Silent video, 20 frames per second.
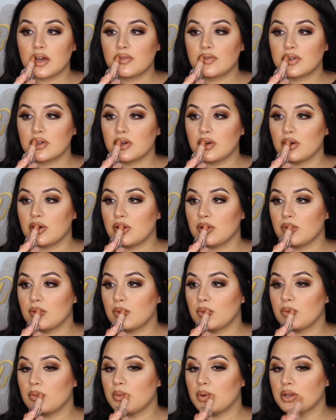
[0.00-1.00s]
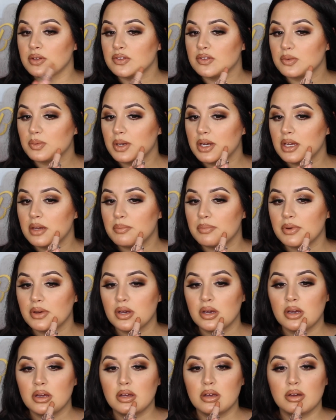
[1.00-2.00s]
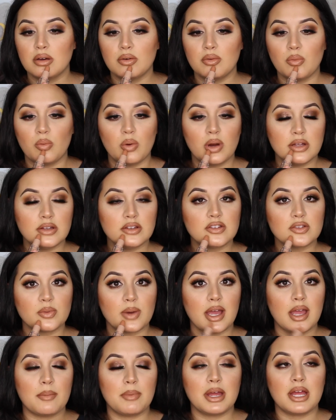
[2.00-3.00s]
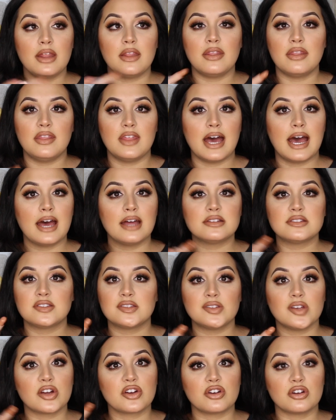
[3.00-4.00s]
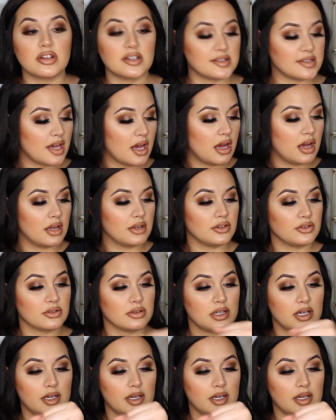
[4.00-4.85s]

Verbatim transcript: have to go one swipe, one swipe, and that sucker is on your